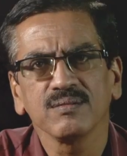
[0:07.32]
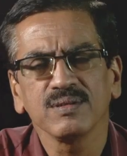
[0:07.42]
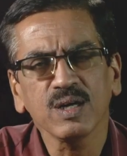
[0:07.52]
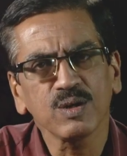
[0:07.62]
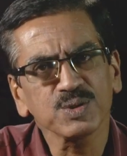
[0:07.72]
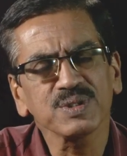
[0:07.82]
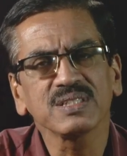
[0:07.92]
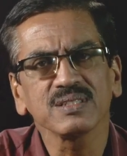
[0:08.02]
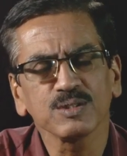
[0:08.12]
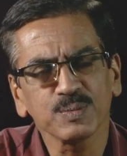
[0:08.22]
we also,
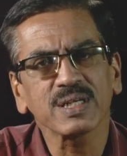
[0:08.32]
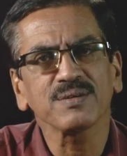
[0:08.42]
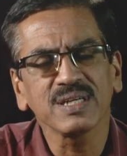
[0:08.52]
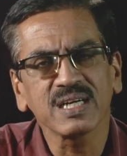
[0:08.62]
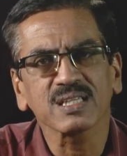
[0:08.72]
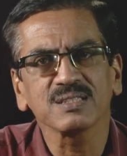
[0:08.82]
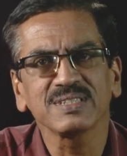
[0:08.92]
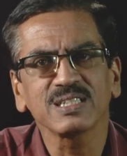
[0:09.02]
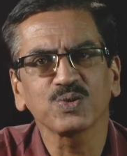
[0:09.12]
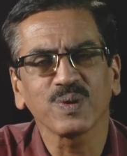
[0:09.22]
you might have heard of the
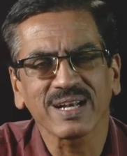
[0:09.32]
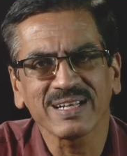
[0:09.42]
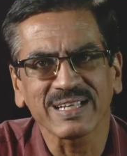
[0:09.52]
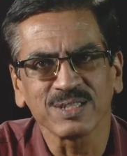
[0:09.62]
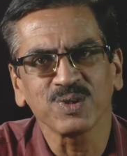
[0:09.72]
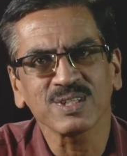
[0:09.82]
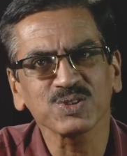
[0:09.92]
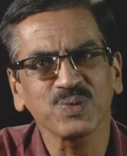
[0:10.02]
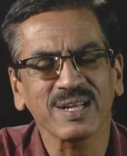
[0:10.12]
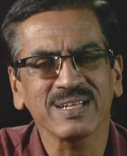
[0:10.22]
word quarantine. What
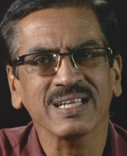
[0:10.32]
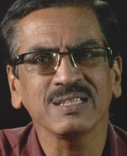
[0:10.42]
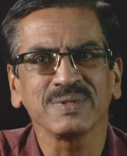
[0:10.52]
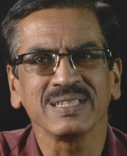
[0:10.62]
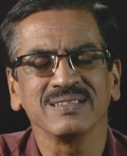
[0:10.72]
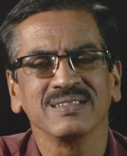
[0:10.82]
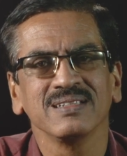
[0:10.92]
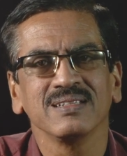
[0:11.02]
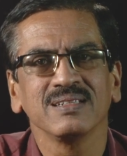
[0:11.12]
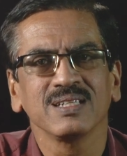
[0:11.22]
does quarantine mean?
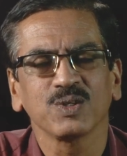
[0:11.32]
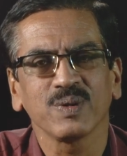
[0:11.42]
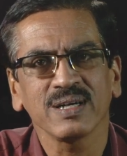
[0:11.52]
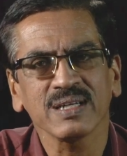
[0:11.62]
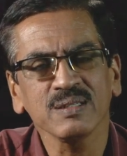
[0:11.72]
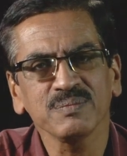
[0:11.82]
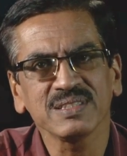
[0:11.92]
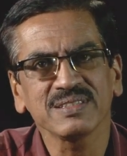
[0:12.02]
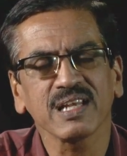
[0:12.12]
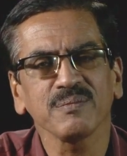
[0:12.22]
Quarantine
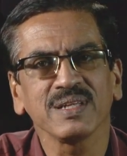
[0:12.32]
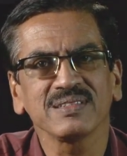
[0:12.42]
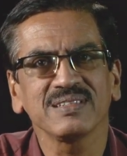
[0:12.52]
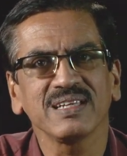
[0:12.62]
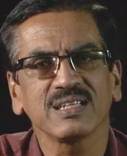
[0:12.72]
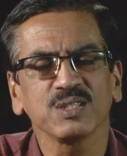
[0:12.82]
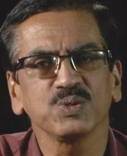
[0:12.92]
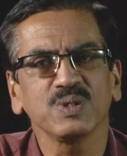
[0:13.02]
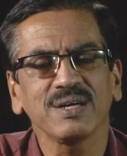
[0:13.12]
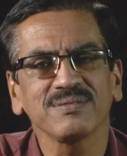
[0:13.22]
basically means that
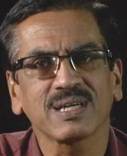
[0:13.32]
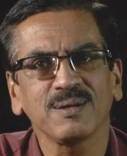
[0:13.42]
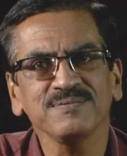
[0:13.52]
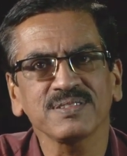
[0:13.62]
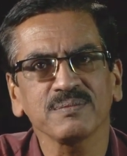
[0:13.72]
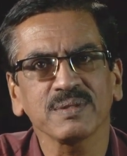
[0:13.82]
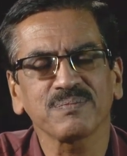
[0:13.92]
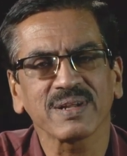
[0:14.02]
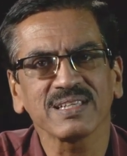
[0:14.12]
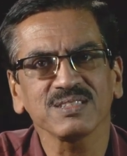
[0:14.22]
you have come from a
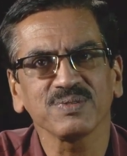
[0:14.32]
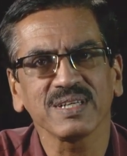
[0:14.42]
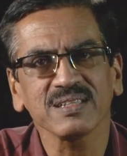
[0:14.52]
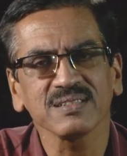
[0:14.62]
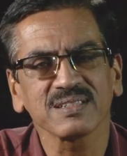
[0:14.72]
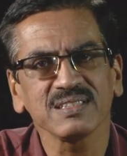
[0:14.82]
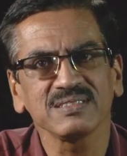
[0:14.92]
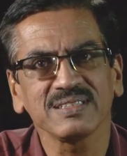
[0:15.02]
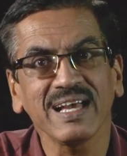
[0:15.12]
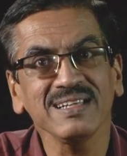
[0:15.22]
place where there is a
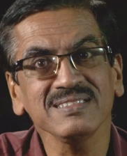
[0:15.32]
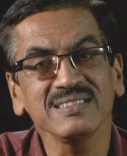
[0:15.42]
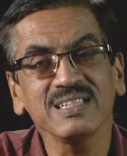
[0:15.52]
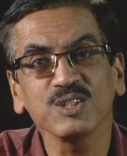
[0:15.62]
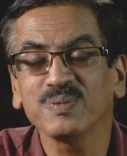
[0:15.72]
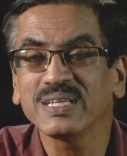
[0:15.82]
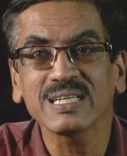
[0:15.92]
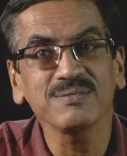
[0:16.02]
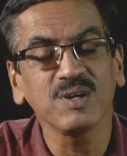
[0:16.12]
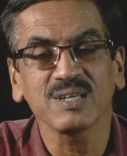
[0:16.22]
chance that you might
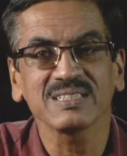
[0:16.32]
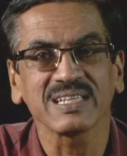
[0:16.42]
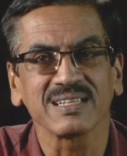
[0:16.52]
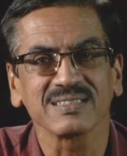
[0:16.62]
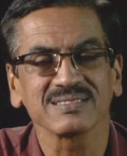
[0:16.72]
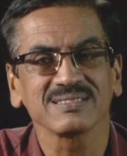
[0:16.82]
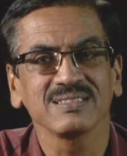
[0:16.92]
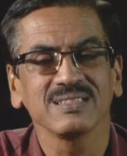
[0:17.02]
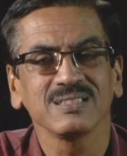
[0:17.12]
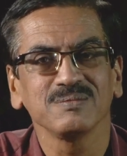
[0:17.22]
have got the illness,
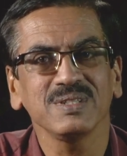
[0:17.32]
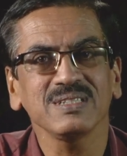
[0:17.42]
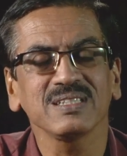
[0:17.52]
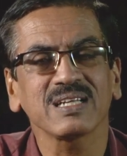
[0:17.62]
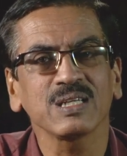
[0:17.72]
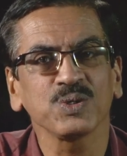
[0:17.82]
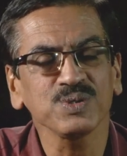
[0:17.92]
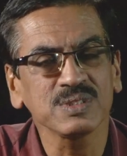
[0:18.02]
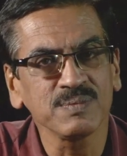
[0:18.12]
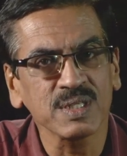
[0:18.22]
but there are
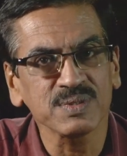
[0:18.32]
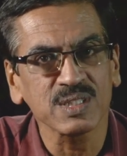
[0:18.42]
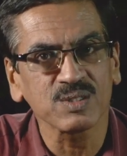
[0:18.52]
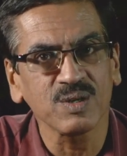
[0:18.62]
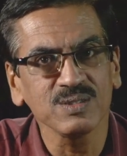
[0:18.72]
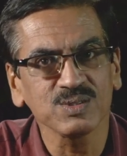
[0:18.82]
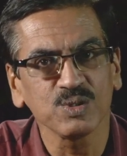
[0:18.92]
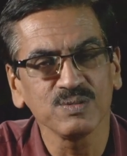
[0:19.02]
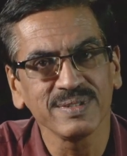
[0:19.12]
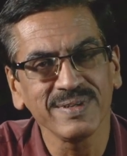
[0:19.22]
no symptoms at all.
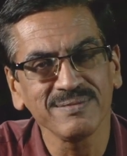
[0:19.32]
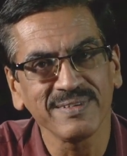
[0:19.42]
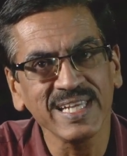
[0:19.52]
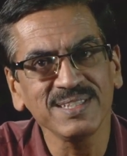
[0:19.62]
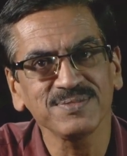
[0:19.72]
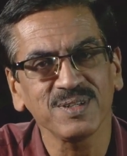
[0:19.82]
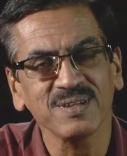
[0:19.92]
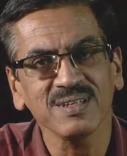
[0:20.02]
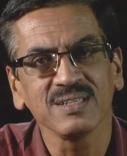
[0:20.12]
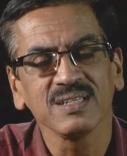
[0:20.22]
So, we will wait
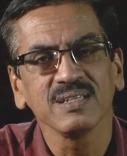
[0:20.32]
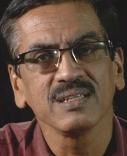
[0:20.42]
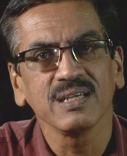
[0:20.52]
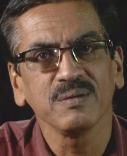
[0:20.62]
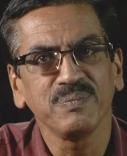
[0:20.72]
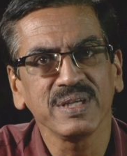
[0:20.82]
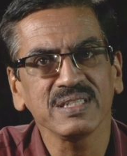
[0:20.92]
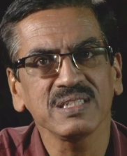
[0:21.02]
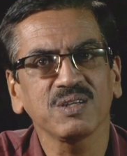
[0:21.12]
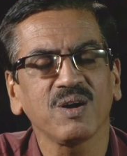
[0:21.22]
for a
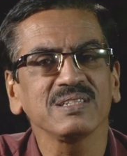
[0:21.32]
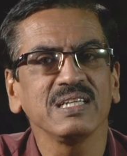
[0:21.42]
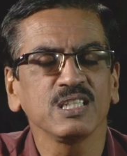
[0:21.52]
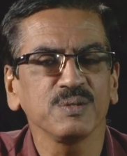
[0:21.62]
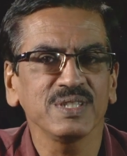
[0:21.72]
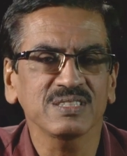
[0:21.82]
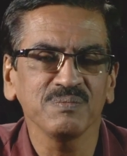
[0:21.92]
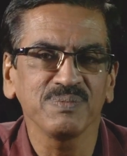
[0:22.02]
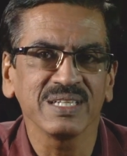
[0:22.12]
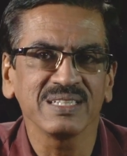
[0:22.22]
period called the
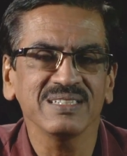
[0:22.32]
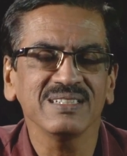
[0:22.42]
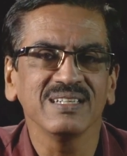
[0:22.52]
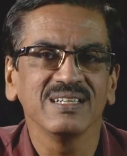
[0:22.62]
incubation period